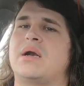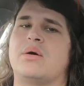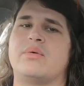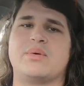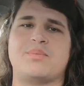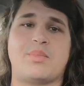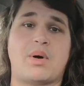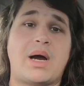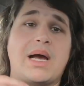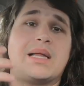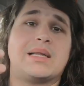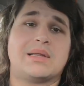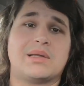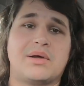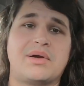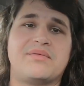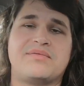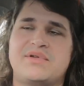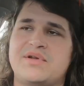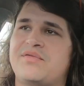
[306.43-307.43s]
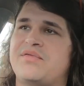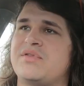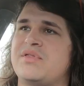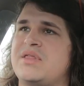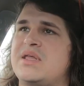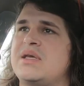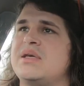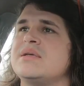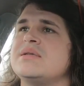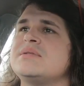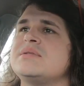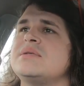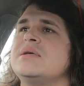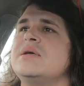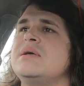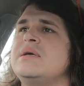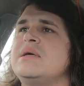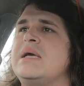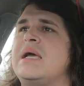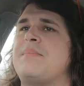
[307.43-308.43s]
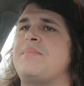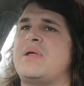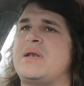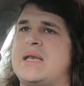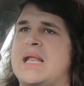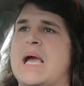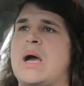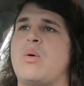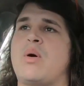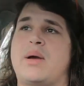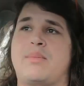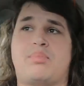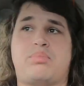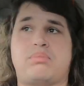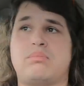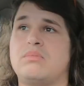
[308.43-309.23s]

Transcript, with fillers: I would buy a lot of different things, but now I